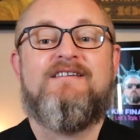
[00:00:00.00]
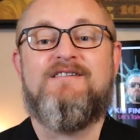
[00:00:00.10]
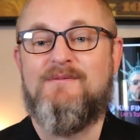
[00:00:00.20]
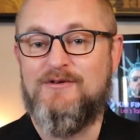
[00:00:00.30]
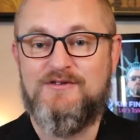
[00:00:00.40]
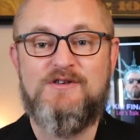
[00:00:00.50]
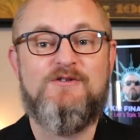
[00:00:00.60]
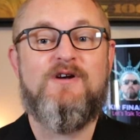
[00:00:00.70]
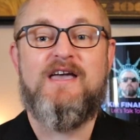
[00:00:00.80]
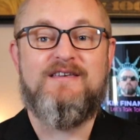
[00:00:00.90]
number
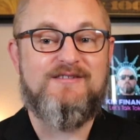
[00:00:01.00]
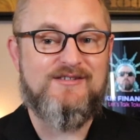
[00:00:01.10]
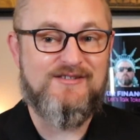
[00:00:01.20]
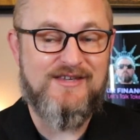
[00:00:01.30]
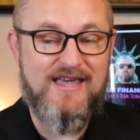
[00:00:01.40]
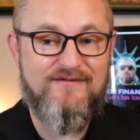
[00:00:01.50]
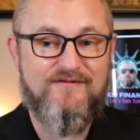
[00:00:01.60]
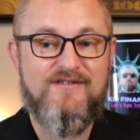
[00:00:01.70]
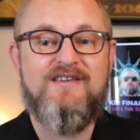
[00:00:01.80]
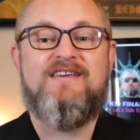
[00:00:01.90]
two, a
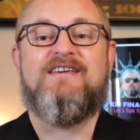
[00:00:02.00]
safe,